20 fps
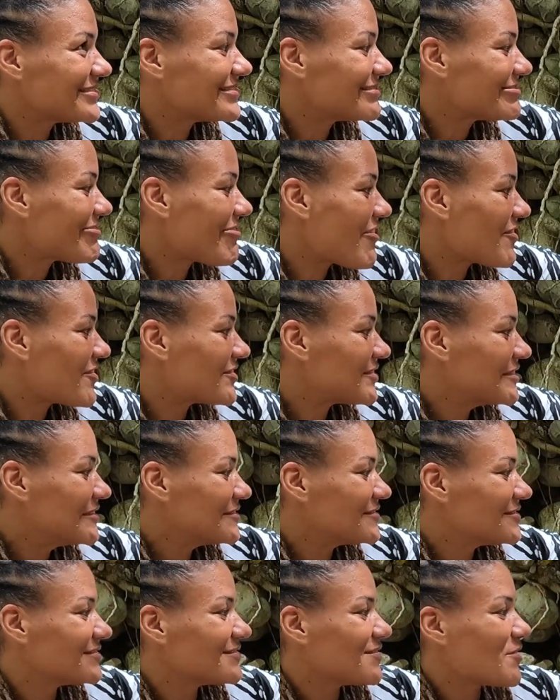I remember
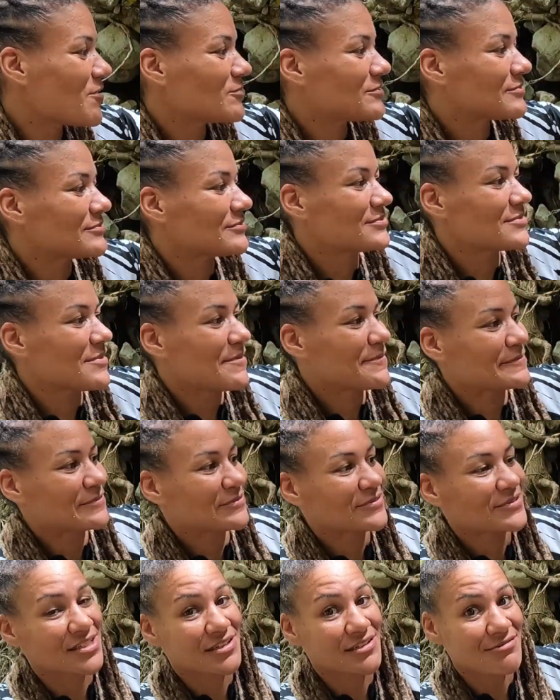how it
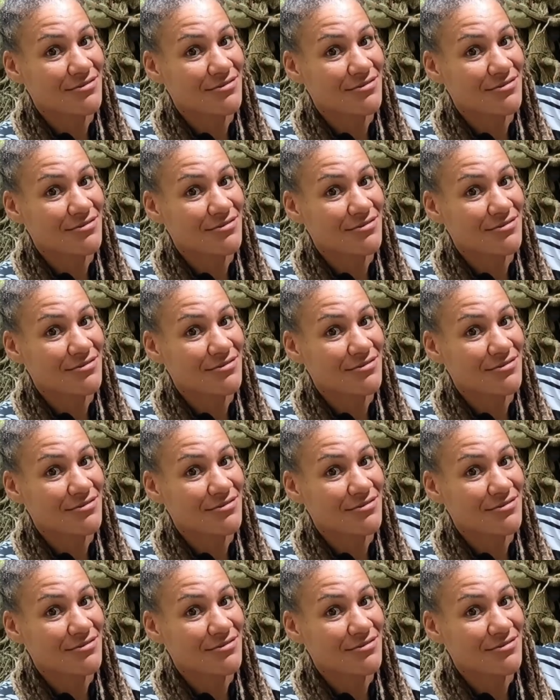was. The